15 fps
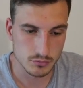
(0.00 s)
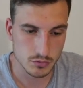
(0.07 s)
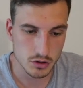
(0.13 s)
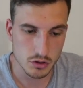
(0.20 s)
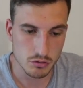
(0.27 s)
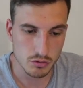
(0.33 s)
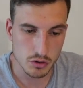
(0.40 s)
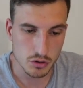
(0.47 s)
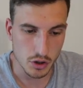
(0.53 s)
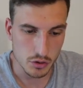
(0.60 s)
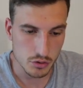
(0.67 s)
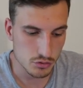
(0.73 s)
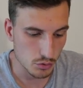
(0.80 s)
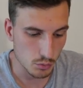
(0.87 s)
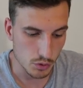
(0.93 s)
you know,
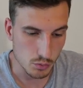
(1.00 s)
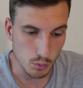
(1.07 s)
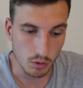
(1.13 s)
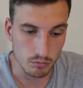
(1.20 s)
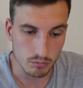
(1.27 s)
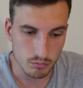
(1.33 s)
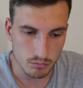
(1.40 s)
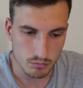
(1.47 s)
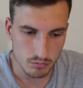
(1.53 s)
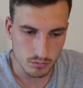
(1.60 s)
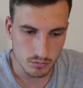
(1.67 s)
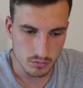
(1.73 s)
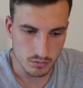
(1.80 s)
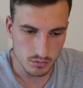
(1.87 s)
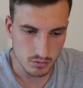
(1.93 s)
you do what you want.
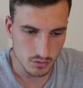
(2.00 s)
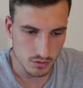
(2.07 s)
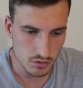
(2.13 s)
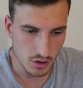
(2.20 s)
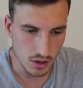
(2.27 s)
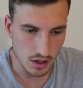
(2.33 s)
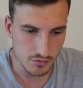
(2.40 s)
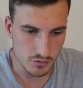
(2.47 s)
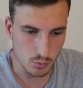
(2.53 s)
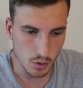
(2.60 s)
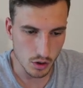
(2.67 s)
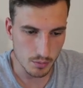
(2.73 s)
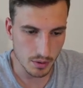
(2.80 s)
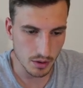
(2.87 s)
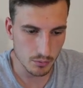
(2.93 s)
You don't have to
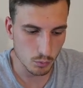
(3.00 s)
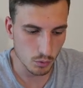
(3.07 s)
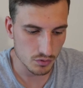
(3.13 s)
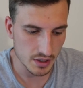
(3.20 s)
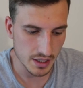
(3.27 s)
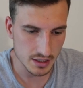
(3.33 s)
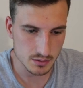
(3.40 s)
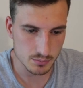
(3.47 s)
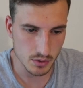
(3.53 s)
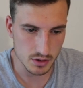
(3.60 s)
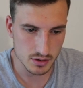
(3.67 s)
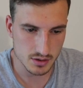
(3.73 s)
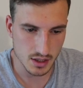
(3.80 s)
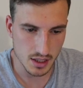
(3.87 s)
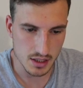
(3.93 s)
worry about what the
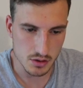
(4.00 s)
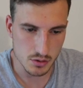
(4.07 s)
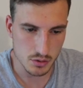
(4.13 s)
experts say.